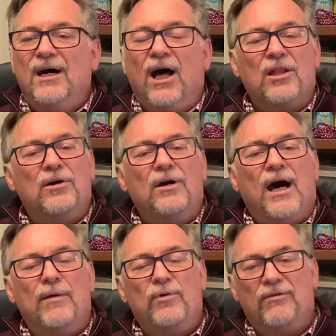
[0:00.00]
Hello,
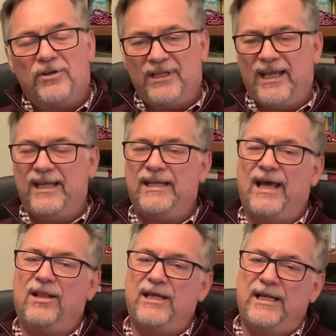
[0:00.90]
I'm Reverend Kenny
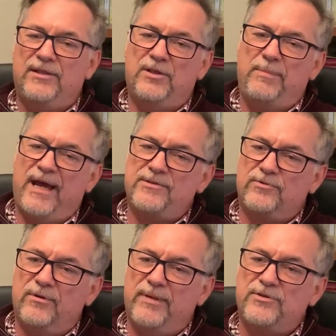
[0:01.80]
Callahan, the
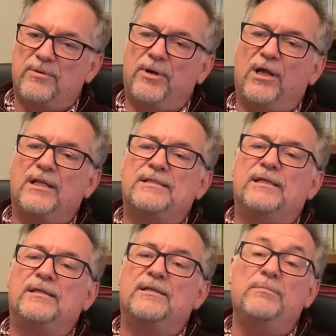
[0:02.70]
pastor of
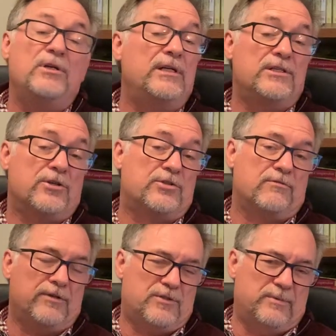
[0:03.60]
Metropolitan Community Church
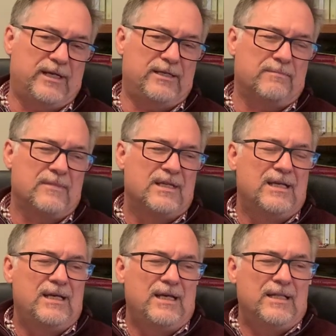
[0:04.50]
of Richmond.
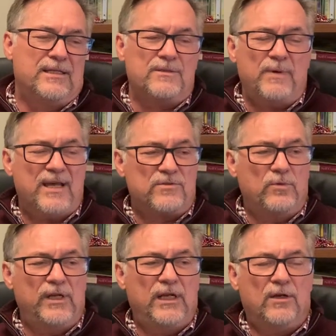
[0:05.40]
This past
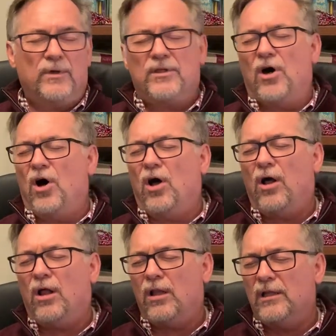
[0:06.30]
week, with
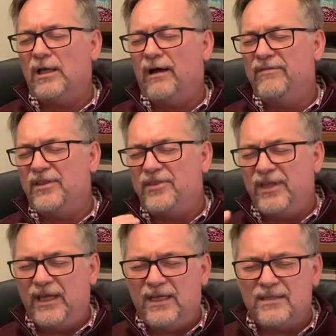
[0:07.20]
all of the
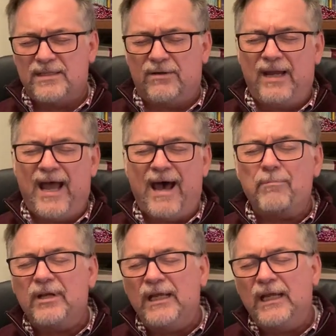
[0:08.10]
things that are
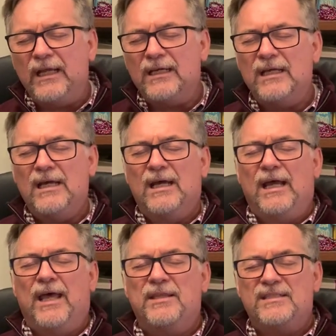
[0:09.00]
happening
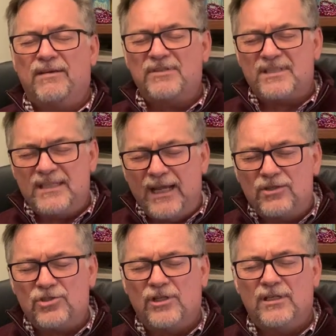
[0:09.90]
and the
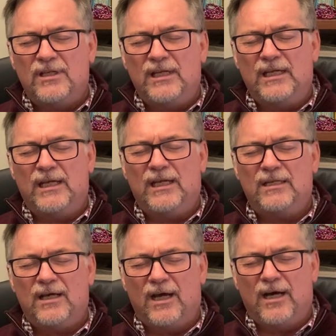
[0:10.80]
devastation
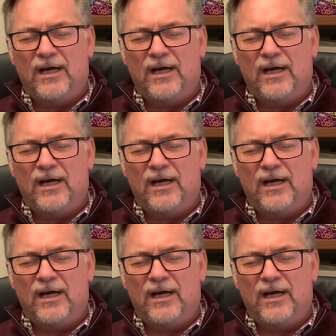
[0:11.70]
in